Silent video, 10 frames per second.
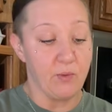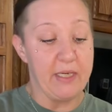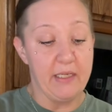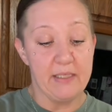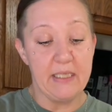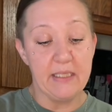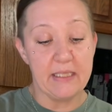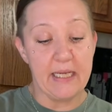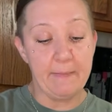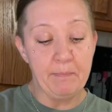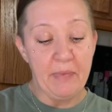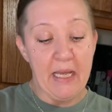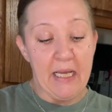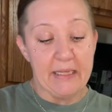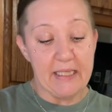Greek seasoning.
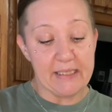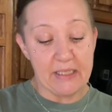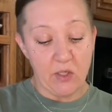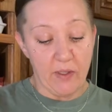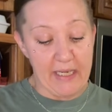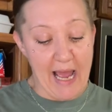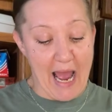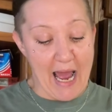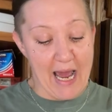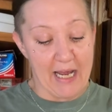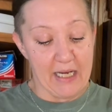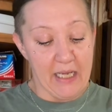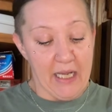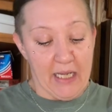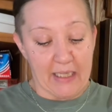This is going to add
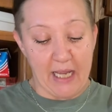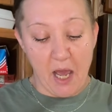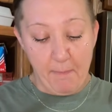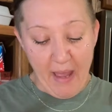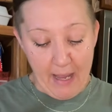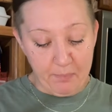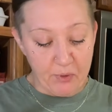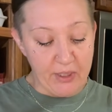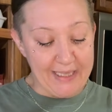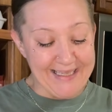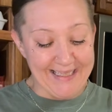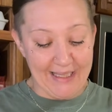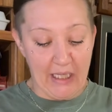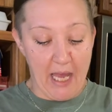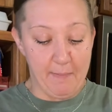like a peppery,
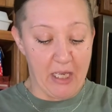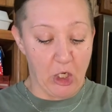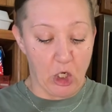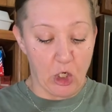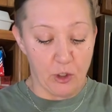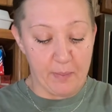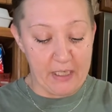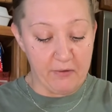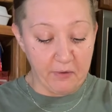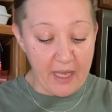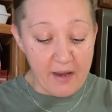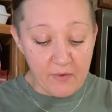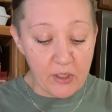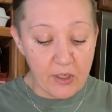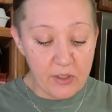lemon, herby
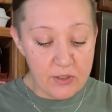flavor